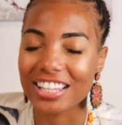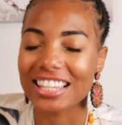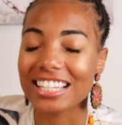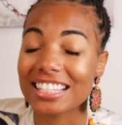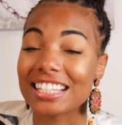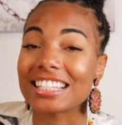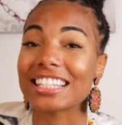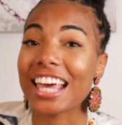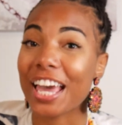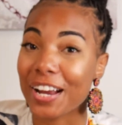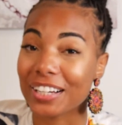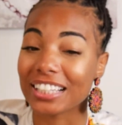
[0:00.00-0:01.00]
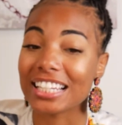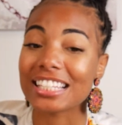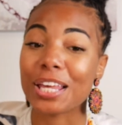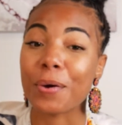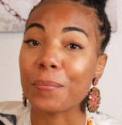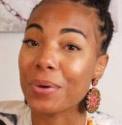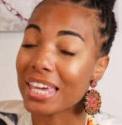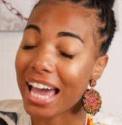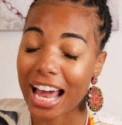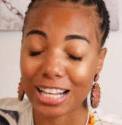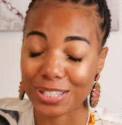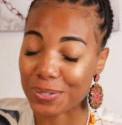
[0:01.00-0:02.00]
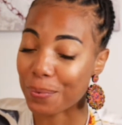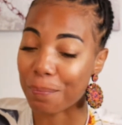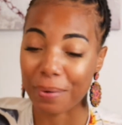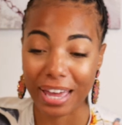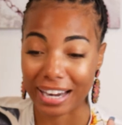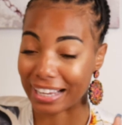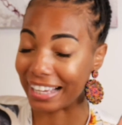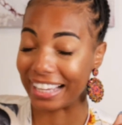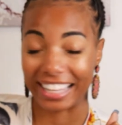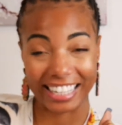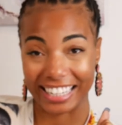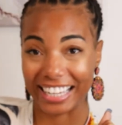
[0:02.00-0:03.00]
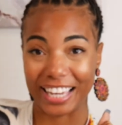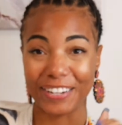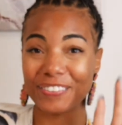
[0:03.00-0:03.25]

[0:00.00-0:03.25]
This is careless, and we gotta do better, honey.